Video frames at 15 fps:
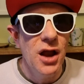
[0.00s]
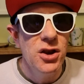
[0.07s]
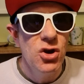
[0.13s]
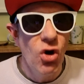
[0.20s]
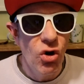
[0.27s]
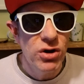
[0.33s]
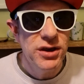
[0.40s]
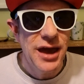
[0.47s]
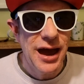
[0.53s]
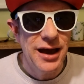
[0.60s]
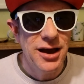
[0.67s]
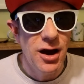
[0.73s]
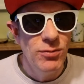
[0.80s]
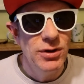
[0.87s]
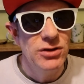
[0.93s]
not
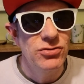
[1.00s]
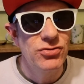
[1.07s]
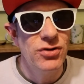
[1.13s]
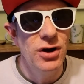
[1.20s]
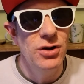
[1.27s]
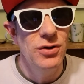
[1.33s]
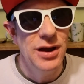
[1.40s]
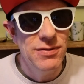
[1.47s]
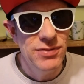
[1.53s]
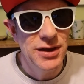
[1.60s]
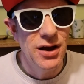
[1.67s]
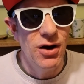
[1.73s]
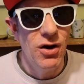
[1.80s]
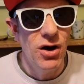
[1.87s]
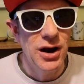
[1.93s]
yet coming through in
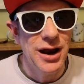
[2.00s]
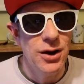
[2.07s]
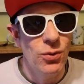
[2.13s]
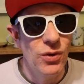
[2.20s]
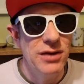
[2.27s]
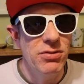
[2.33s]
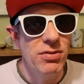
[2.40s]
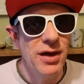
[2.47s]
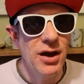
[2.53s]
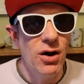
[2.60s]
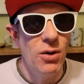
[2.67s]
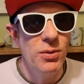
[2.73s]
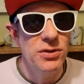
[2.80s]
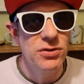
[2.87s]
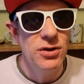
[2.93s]
the art in a way that they
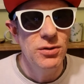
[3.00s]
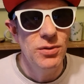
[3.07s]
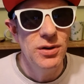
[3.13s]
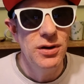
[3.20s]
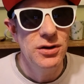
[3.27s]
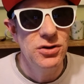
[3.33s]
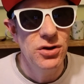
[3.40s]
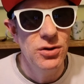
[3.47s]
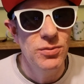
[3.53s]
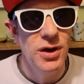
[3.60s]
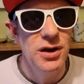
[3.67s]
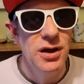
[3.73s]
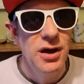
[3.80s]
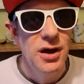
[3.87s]
are with human